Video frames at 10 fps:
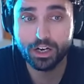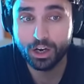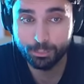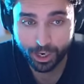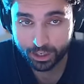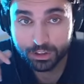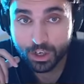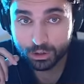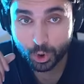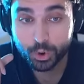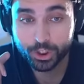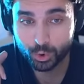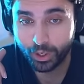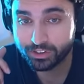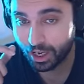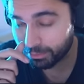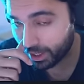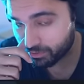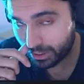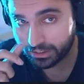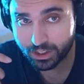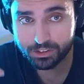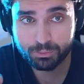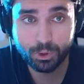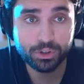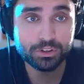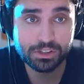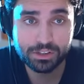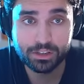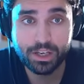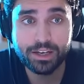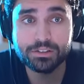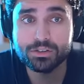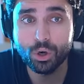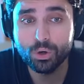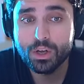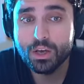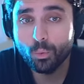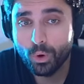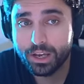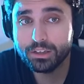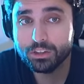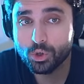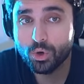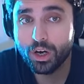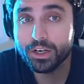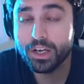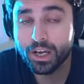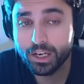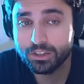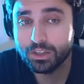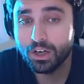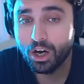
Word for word: like hey man you need to accept games like dustborn this and that so when you got eight